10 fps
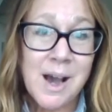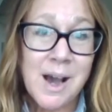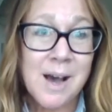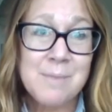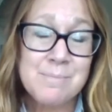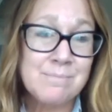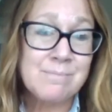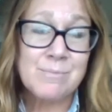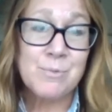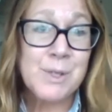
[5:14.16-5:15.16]
um,
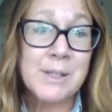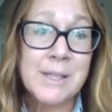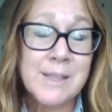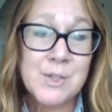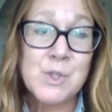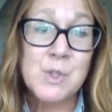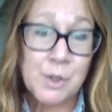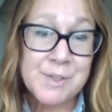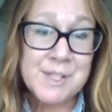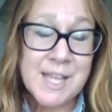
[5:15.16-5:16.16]
really the
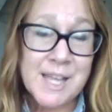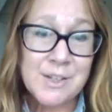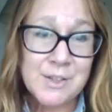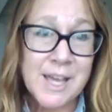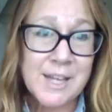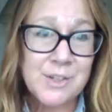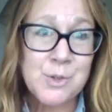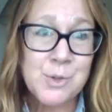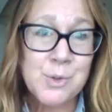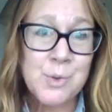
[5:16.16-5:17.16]
service that that
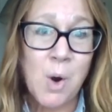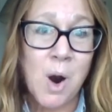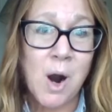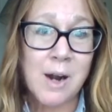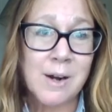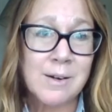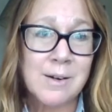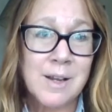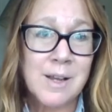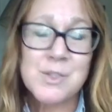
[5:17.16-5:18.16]
you are
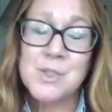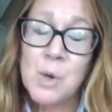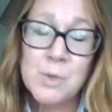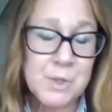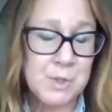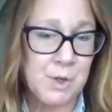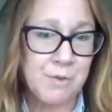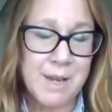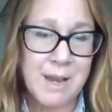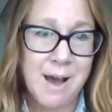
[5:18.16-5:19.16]
so
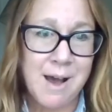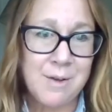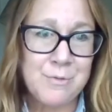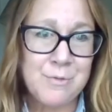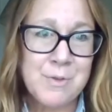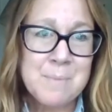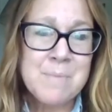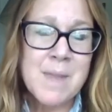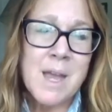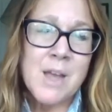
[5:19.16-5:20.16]
deserving of.
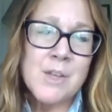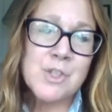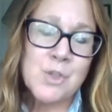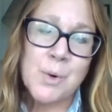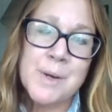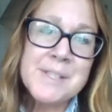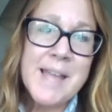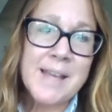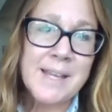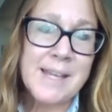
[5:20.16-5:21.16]
Stories
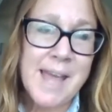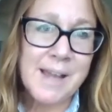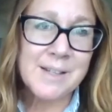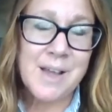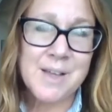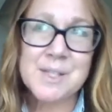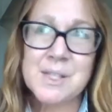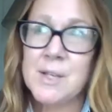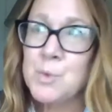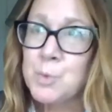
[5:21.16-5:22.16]
that connect
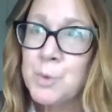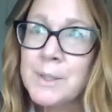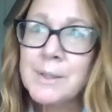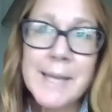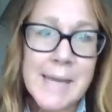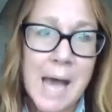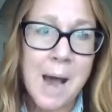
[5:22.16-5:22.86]
us is really an